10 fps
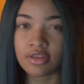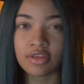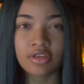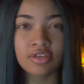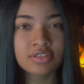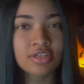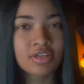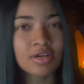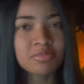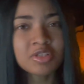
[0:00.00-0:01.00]
He
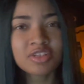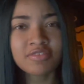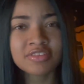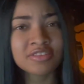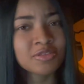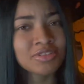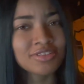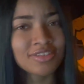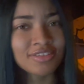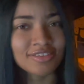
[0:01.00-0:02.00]
said, I'm here to give you something sweet to
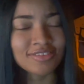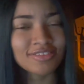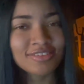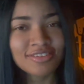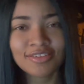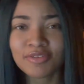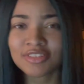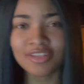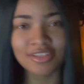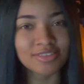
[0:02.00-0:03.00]
eat. You want to
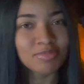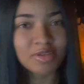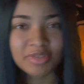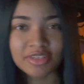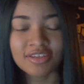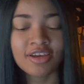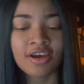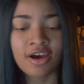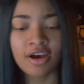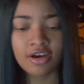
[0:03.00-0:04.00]
say this? Maybe.
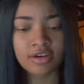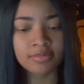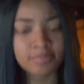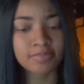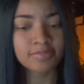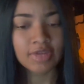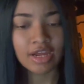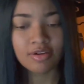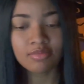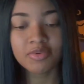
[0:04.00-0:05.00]
Um, I
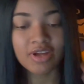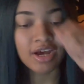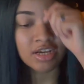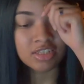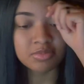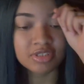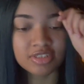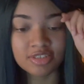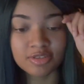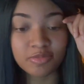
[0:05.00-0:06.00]
don't remember the eyes being
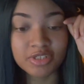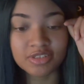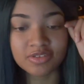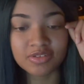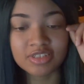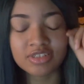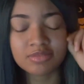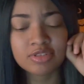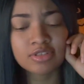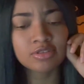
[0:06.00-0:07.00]
so weird on here.
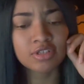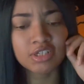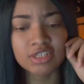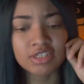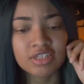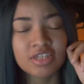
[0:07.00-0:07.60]
I'm so sorry.